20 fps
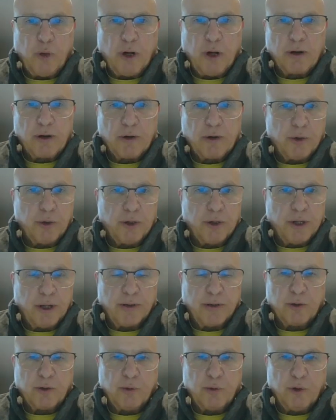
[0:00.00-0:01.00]
or
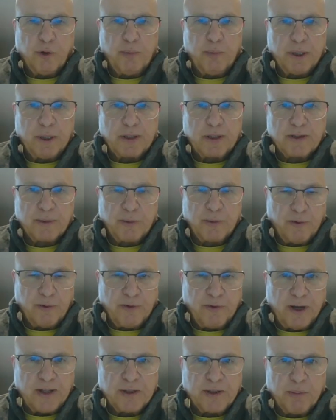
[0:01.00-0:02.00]
another, we'll
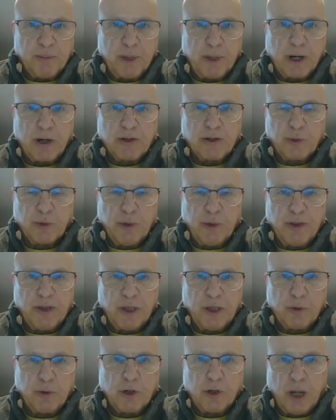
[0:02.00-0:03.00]
find some barrels that we
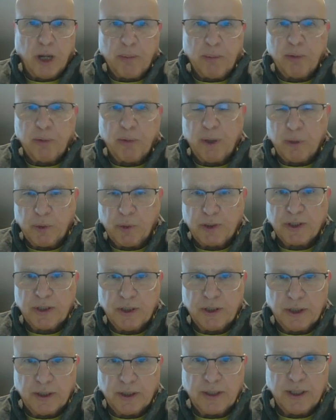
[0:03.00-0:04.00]
think will complement what's
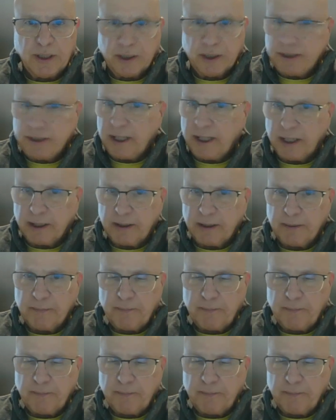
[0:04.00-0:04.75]
in the tank.